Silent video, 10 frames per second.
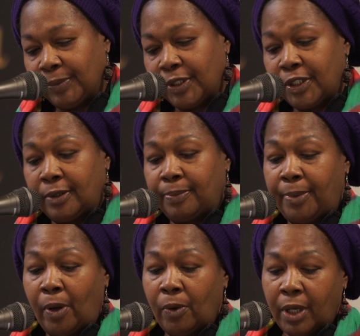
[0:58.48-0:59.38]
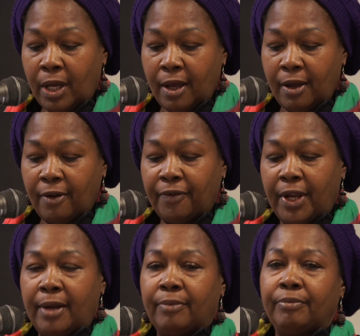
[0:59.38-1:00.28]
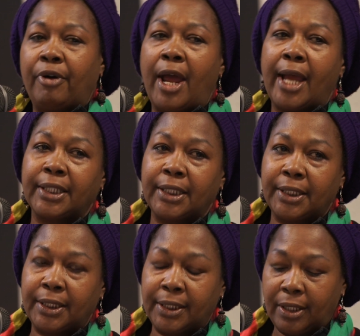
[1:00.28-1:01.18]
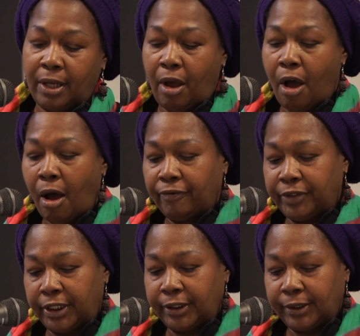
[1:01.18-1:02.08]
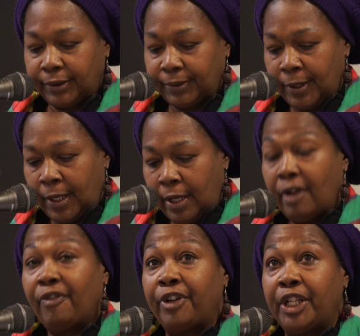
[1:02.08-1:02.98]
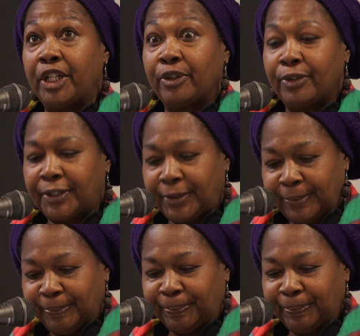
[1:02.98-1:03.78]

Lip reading: spoke of and practiced often for years.